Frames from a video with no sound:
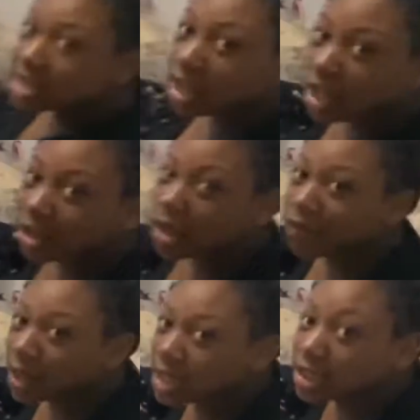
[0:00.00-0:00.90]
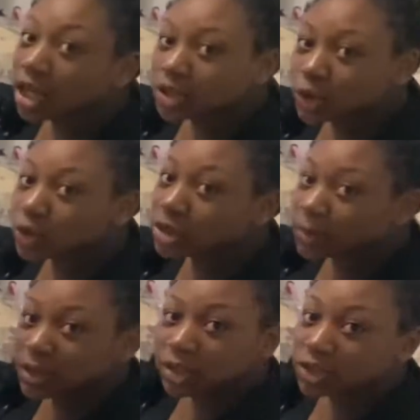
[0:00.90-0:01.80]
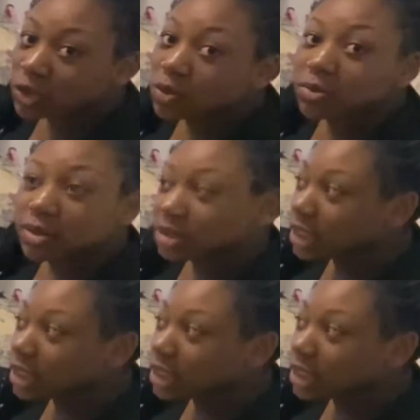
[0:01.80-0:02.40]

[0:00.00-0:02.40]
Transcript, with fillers: like, it's like it's 100 degrees upstairs, so we've been staying